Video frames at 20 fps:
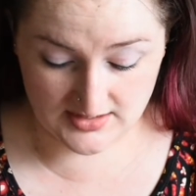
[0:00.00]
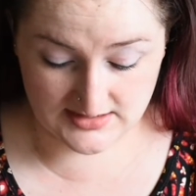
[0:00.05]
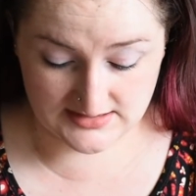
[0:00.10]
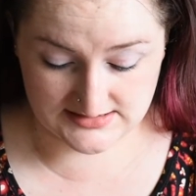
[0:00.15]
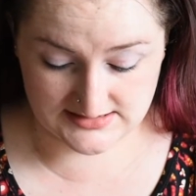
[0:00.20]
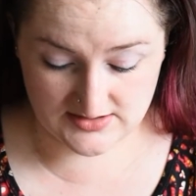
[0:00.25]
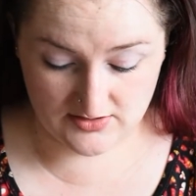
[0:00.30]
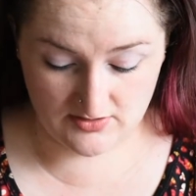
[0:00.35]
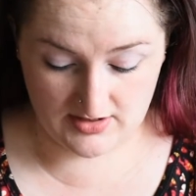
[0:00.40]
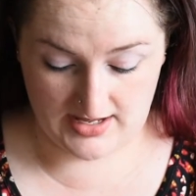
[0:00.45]

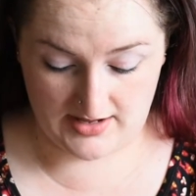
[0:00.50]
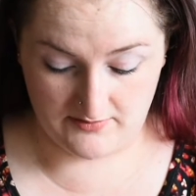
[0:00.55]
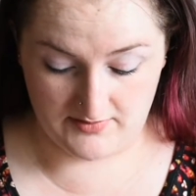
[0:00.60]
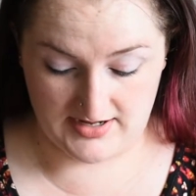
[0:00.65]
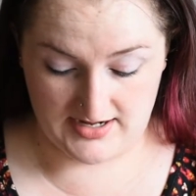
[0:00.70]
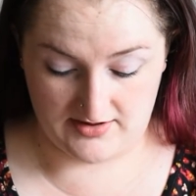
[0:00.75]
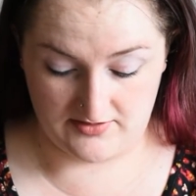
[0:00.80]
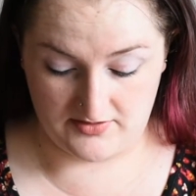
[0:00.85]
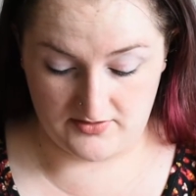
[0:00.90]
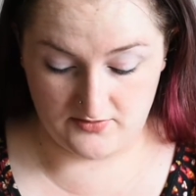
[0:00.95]
So I went
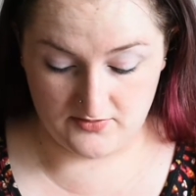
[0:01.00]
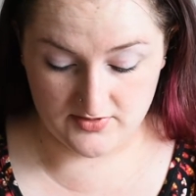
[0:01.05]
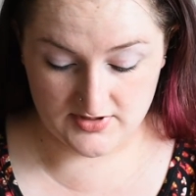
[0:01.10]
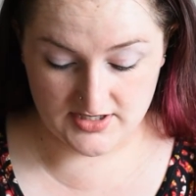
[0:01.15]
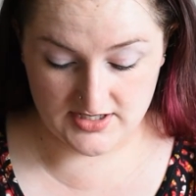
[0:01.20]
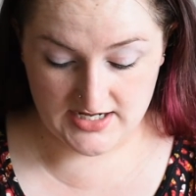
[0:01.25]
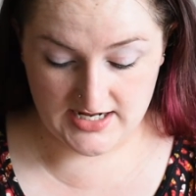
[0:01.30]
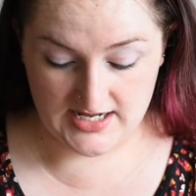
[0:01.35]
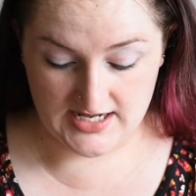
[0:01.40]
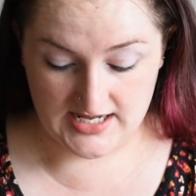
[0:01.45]
out and ordered
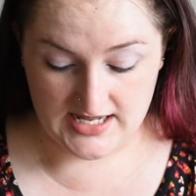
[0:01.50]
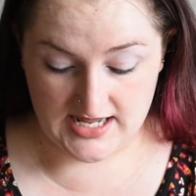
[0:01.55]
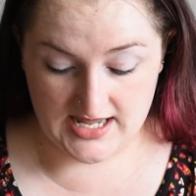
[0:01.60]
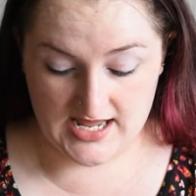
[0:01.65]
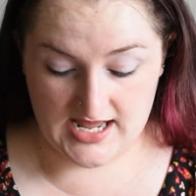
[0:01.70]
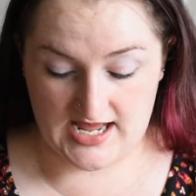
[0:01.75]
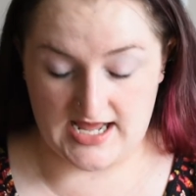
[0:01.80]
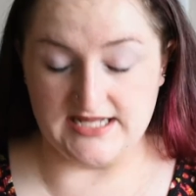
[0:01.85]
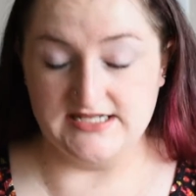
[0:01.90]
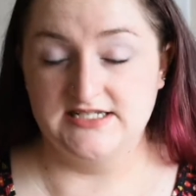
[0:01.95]
it.
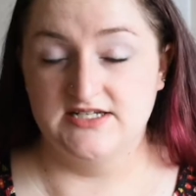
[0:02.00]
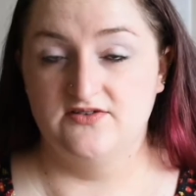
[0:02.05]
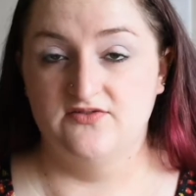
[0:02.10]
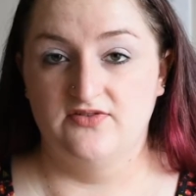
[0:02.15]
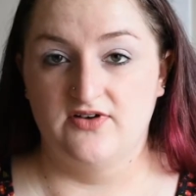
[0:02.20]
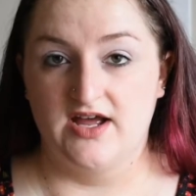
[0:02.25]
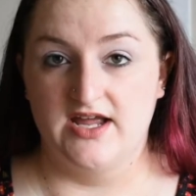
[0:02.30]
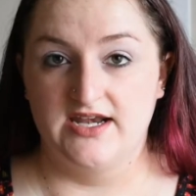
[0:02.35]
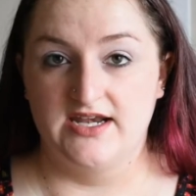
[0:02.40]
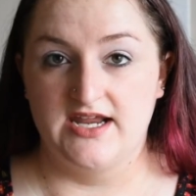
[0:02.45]
I did
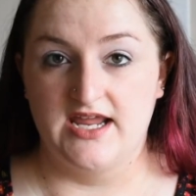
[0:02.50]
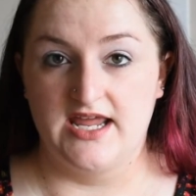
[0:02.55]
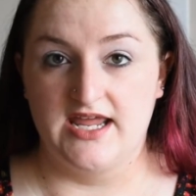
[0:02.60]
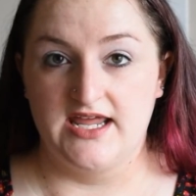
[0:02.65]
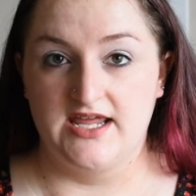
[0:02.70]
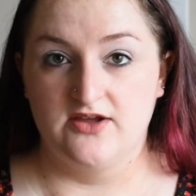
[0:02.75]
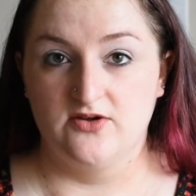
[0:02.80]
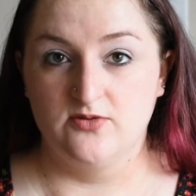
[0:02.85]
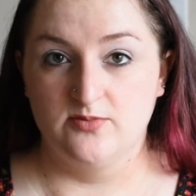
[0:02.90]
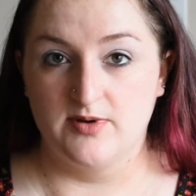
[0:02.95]
find
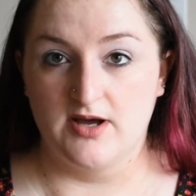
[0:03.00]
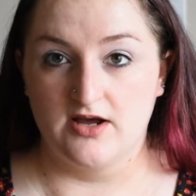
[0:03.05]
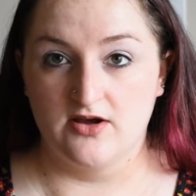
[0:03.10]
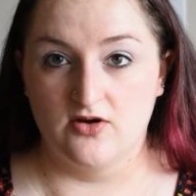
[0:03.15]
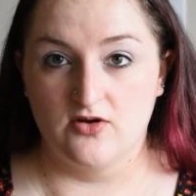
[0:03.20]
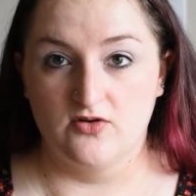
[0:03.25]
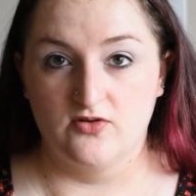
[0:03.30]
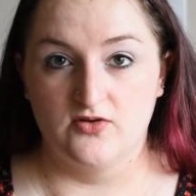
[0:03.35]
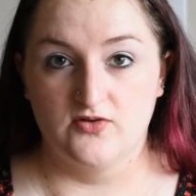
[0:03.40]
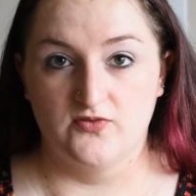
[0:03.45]
a coupon
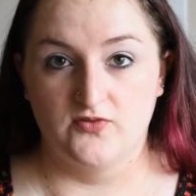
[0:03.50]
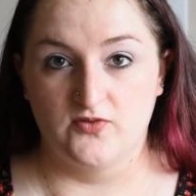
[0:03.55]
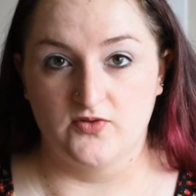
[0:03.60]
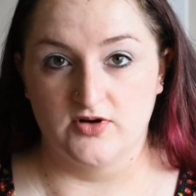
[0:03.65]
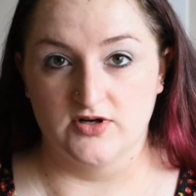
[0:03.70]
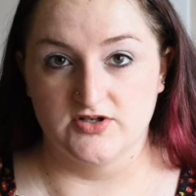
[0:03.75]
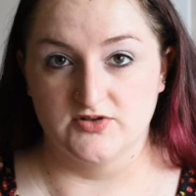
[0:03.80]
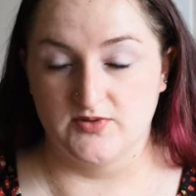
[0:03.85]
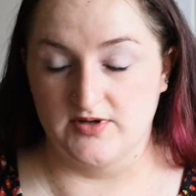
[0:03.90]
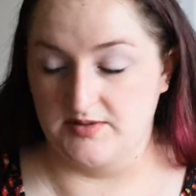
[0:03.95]
code
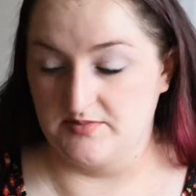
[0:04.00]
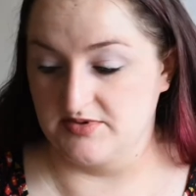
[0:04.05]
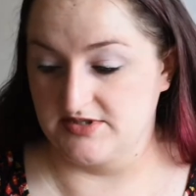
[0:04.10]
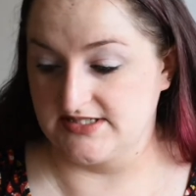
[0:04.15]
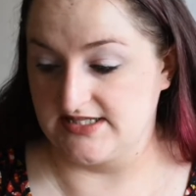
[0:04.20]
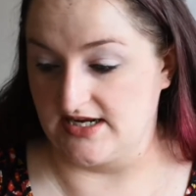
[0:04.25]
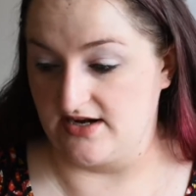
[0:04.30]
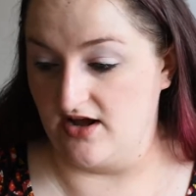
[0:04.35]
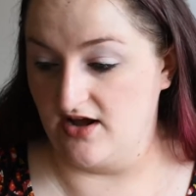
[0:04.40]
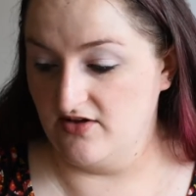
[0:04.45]
for
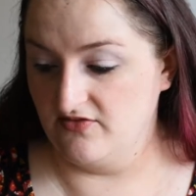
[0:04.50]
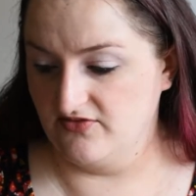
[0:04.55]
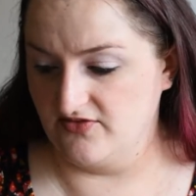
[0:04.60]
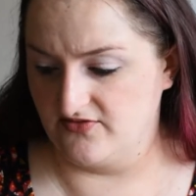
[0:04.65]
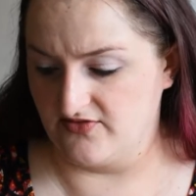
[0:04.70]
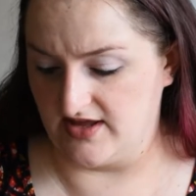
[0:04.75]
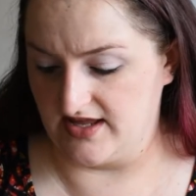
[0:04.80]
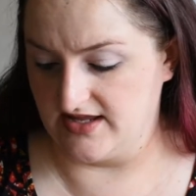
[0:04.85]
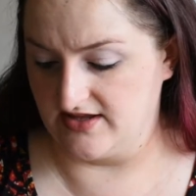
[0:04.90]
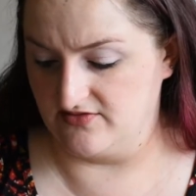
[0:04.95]
20% off. If
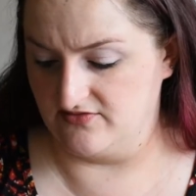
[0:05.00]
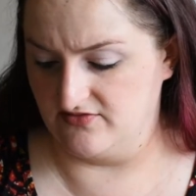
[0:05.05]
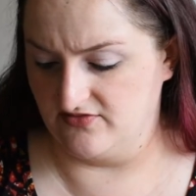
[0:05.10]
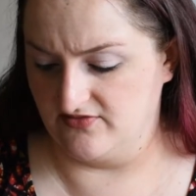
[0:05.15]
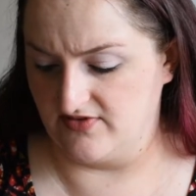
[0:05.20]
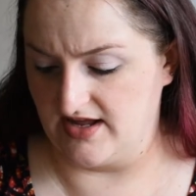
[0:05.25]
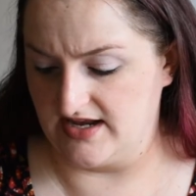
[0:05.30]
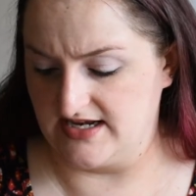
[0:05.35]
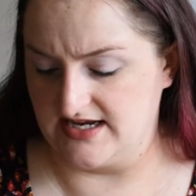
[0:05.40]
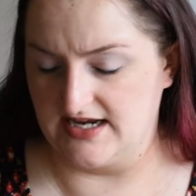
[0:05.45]
I can
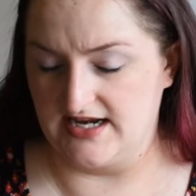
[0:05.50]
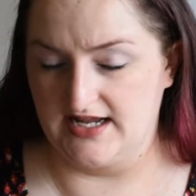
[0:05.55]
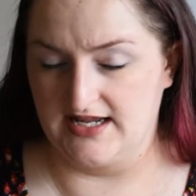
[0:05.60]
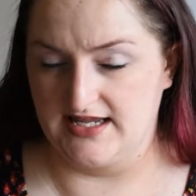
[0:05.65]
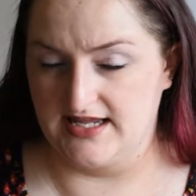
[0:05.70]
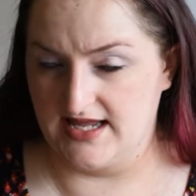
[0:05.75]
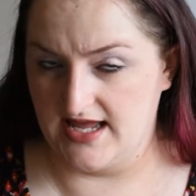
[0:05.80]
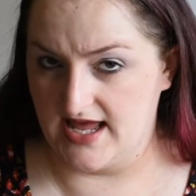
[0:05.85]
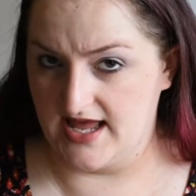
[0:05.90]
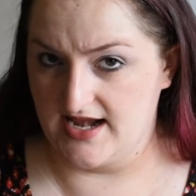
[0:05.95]
find it
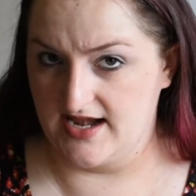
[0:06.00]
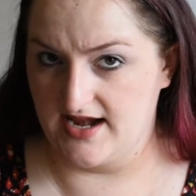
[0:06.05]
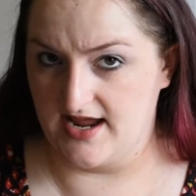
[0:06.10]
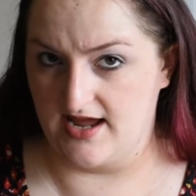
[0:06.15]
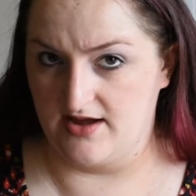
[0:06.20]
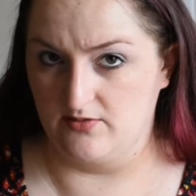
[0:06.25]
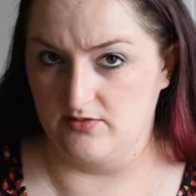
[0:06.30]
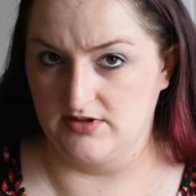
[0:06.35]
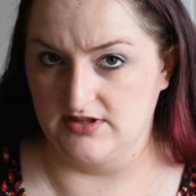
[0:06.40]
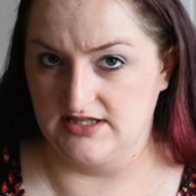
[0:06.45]
again,
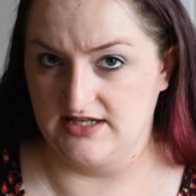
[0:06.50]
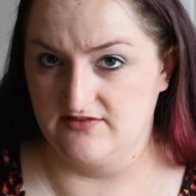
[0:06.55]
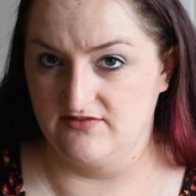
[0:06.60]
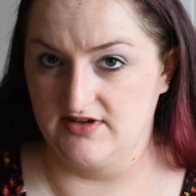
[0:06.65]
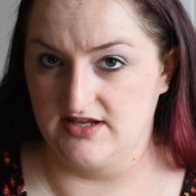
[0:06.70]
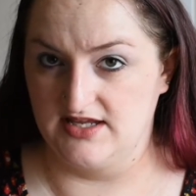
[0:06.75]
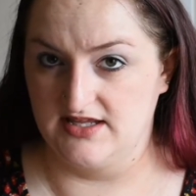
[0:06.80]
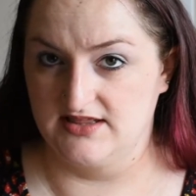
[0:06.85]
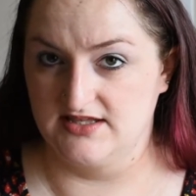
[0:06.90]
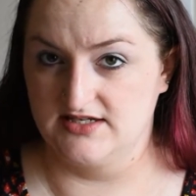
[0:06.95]
I will leave
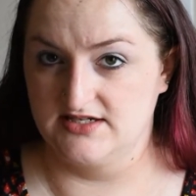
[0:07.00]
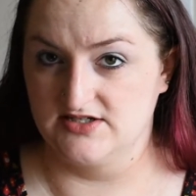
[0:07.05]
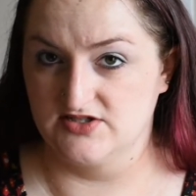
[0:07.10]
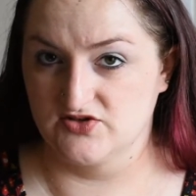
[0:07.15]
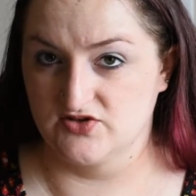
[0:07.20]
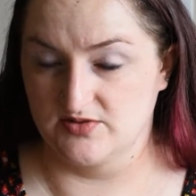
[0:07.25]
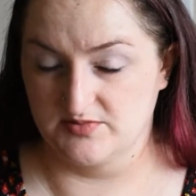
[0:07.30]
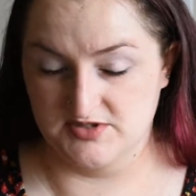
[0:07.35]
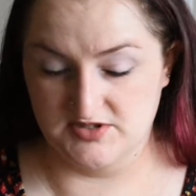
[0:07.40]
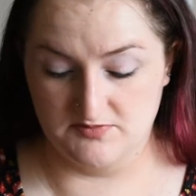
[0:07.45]
it in the
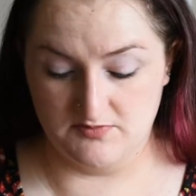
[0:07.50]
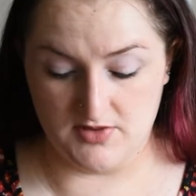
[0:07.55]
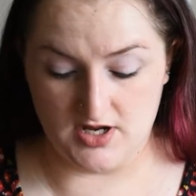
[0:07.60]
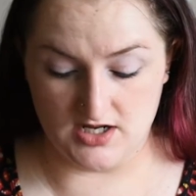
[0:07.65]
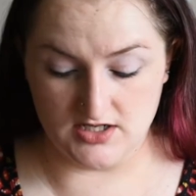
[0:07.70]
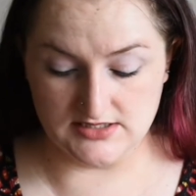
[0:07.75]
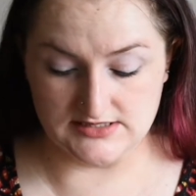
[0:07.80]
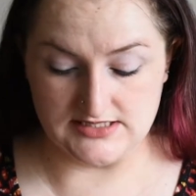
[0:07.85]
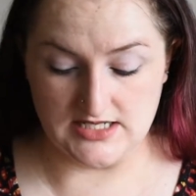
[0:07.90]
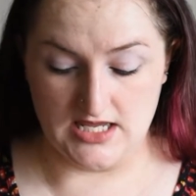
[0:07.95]
description
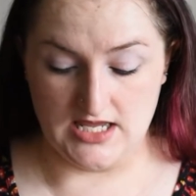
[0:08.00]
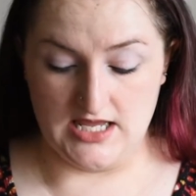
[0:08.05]
box.